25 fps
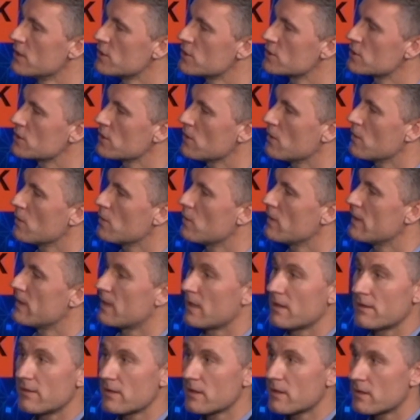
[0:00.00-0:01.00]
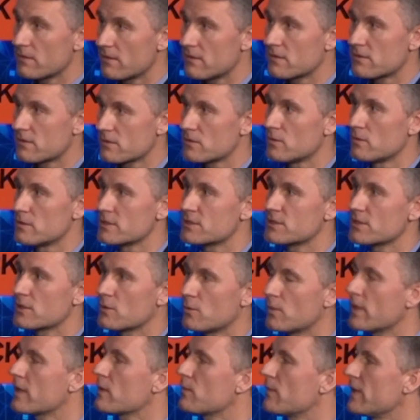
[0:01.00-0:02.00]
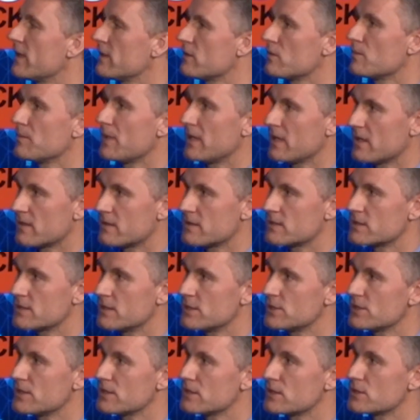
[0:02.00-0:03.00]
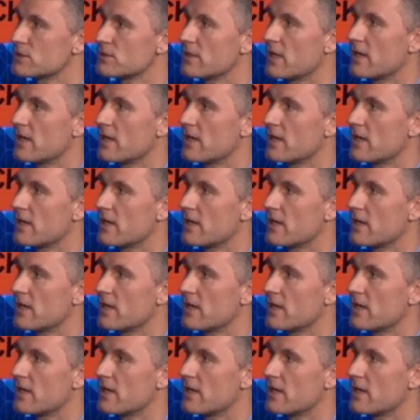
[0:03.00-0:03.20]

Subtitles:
So, and I think that's also a quick way to make decisions.